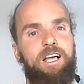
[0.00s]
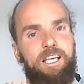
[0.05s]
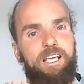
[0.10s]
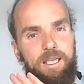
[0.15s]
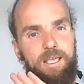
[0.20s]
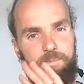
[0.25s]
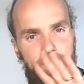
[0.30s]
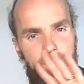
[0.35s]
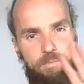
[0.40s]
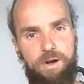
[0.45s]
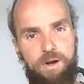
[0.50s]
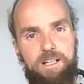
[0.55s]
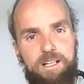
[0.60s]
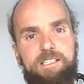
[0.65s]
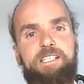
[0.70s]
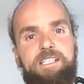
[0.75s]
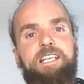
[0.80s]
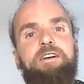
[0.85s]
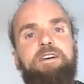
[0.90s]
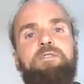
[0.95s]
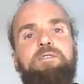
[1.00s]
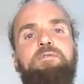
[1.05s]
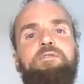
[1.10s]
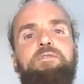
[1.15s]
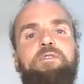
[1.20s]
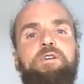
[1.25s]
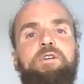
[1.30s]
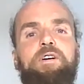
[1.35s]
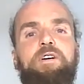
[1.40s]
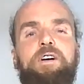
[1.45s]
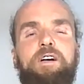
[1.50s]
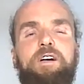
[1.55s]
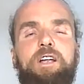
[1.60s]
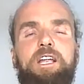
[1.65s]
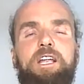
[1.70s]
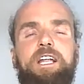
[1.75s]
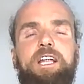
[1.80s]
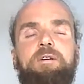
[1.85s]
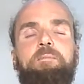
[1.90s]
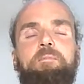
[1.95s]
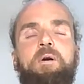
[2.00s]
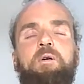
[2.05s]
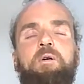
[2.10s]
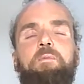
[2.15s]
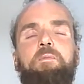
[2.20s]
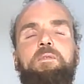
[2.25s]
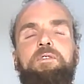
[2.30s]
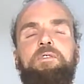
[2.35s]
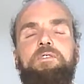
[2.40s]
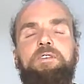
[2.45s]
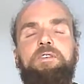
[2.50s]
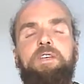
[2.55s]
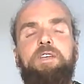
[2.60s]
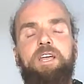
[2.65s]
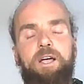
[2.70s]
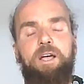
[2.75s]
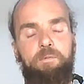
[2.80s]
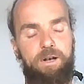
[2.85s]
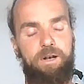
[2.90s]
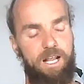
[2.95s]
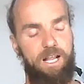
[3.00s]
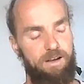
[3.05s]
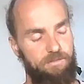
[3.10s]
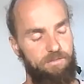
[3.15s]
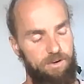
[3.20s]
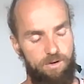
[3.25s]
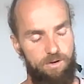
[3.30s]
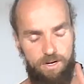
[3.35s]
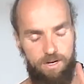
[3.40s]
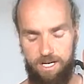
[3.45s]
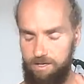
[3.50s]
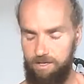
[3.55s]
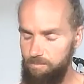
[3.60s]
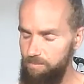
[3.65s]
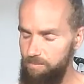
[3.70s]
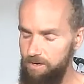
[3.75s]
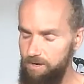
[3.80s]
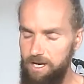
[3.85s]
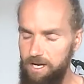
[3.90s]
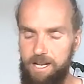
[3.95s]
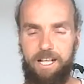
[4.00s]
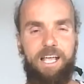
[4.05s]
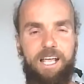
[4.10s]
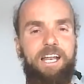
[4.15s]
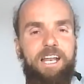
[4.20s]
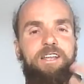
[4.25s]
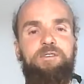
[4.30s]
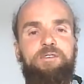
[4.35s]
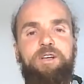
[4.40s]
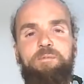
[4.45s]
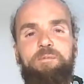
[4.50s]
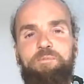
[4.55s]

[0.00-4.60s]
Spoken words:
Keep the breath still for a little moment. And whenever you need to breathe again, you can